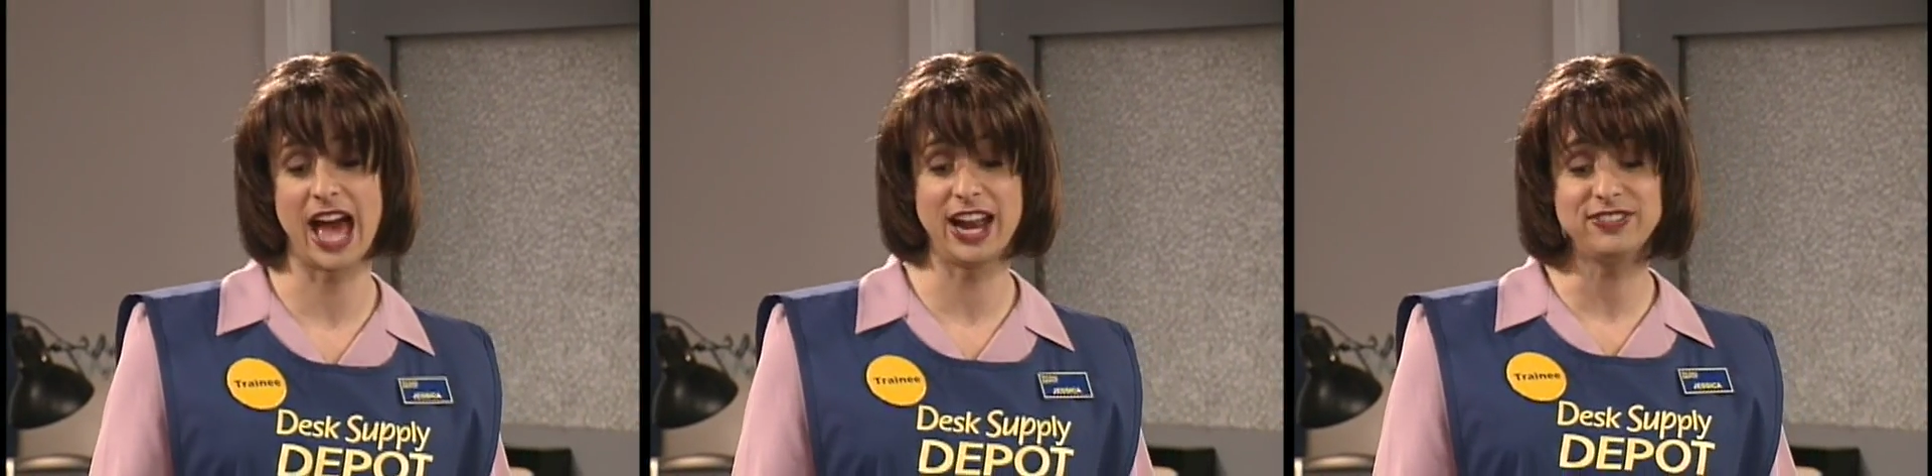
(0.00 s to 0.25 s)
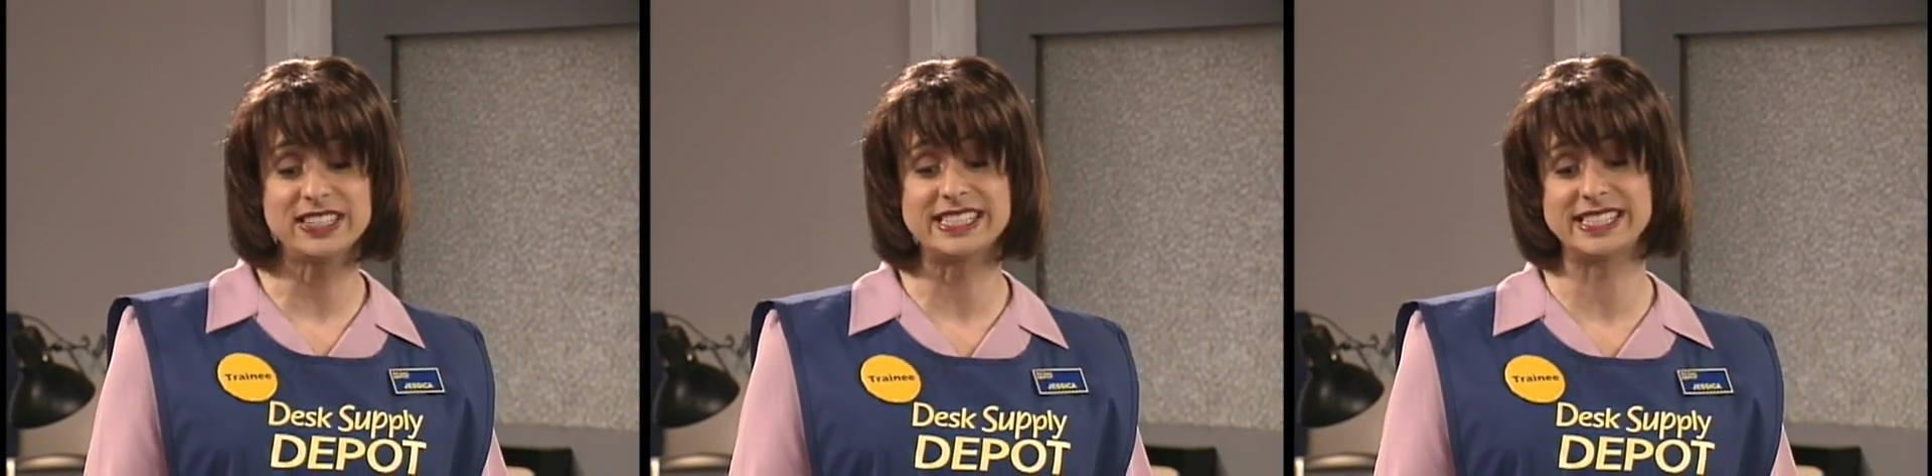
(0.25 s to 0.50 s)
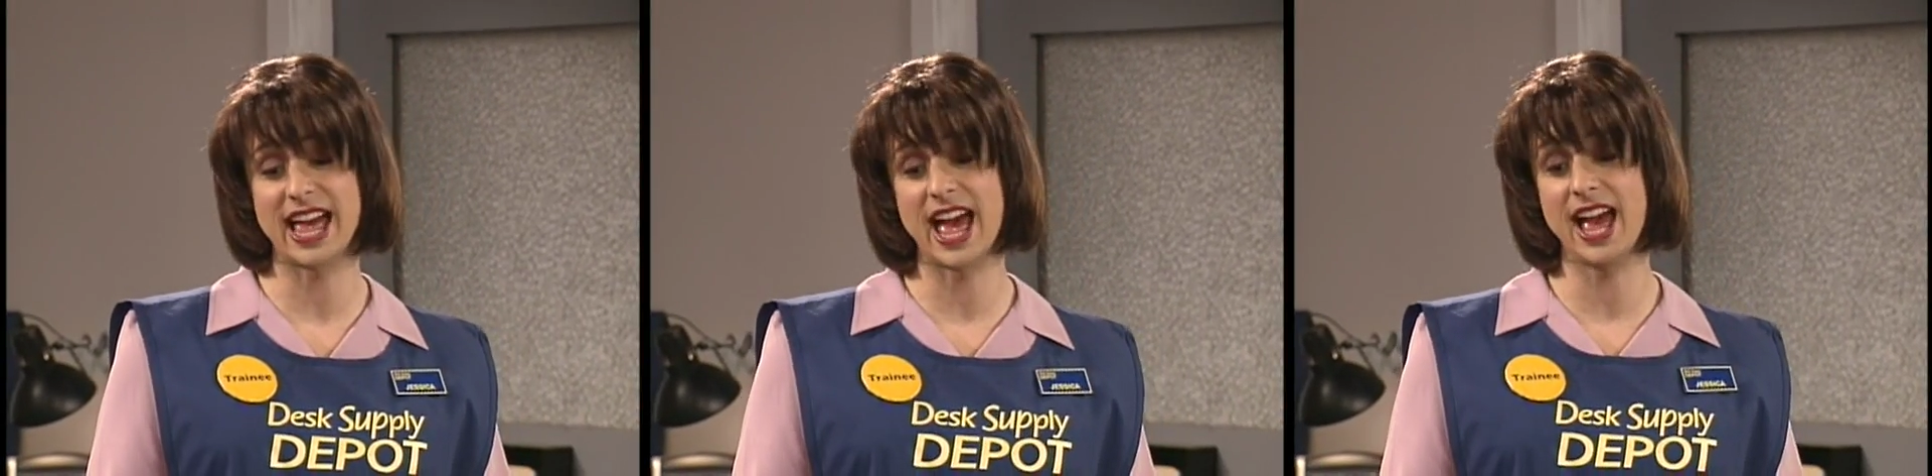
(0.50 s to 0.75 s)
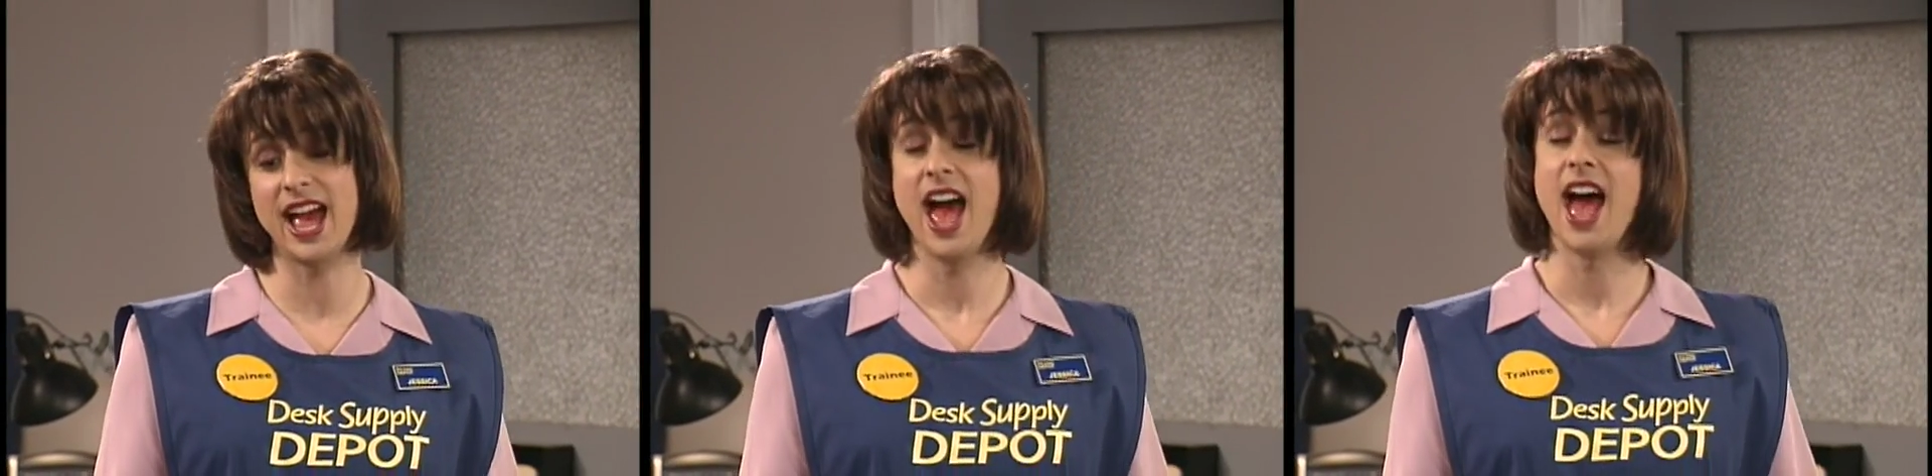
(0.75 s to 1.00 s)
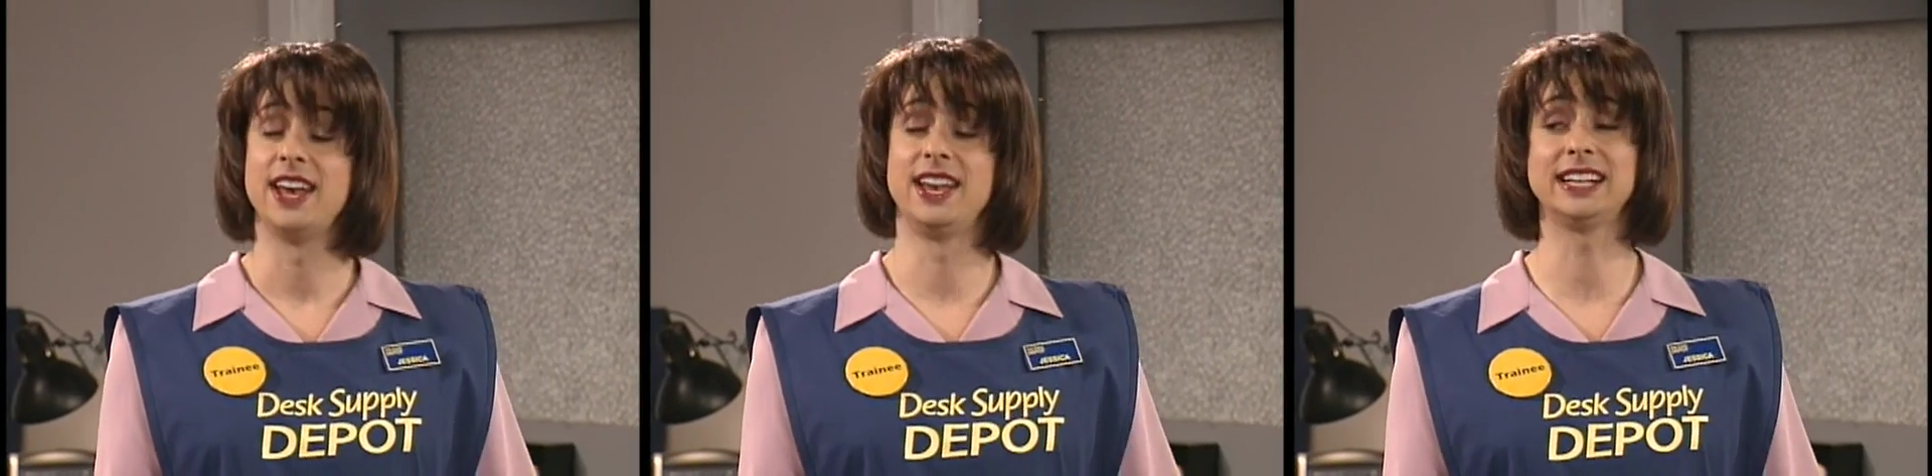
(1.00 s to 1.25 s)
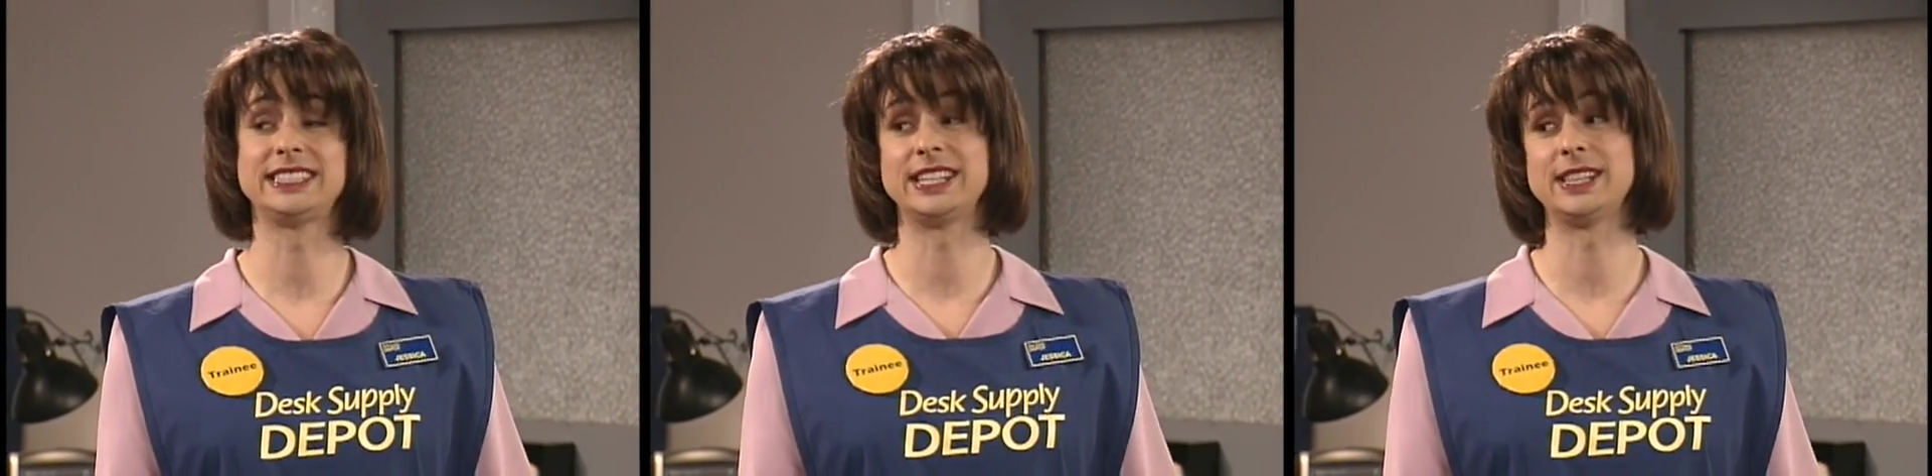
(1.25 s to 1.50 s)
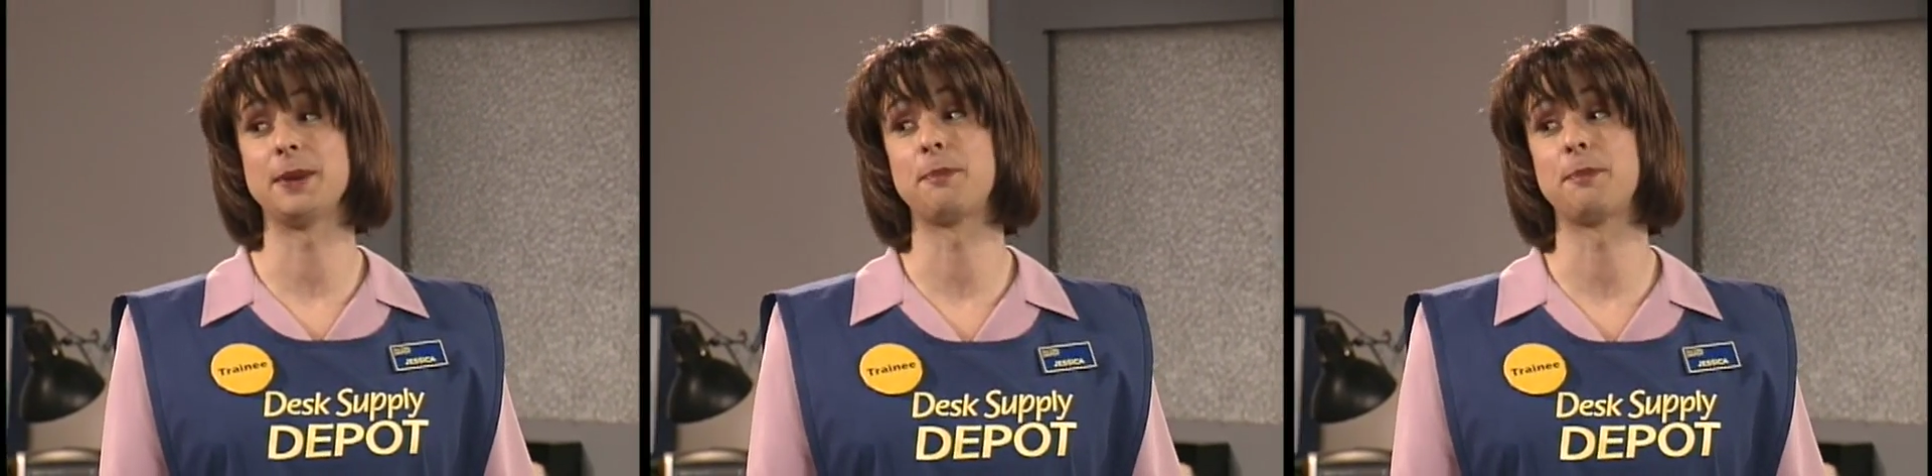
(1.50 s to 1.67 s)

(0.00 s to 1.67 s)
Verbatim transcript: I'd have to say next to the